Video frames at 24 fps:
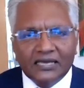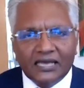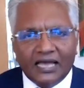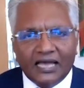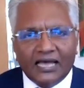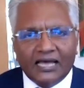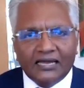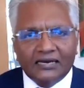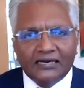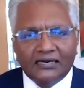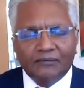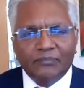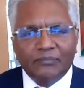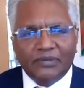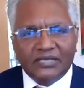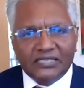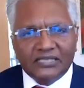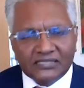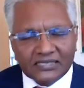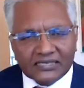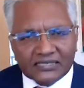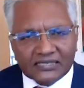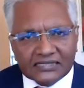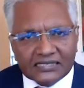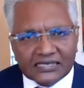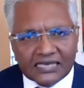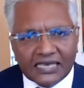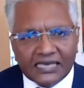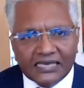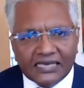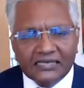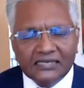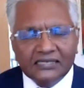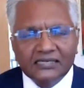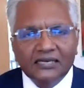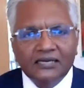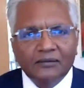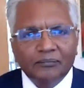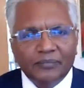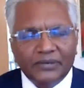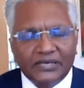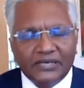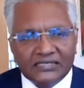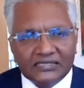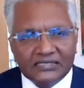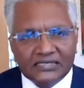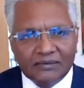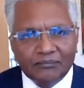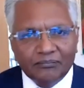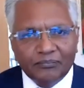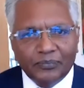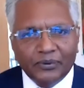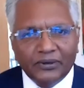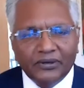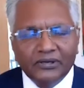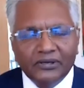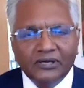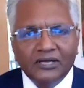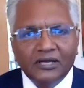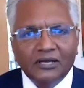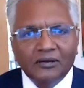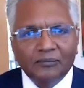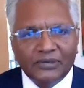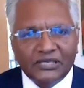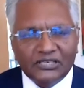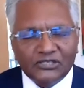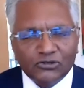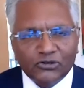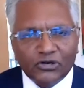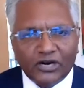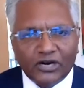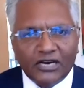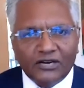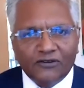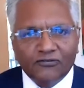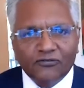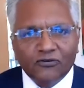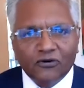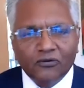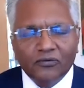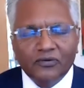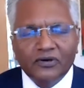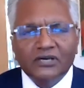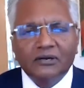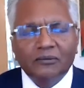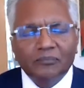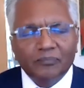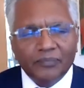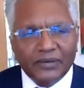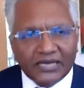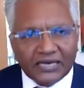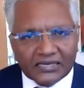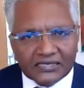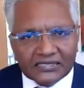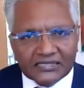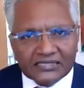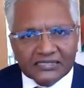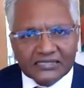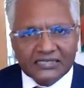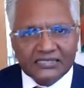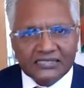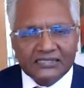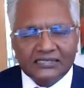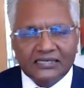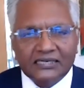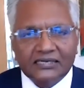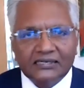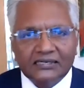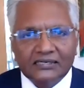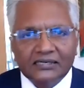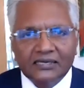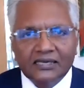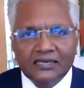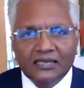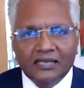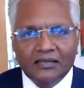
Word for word: and be succinct, be simple, be straightforward, be consistent.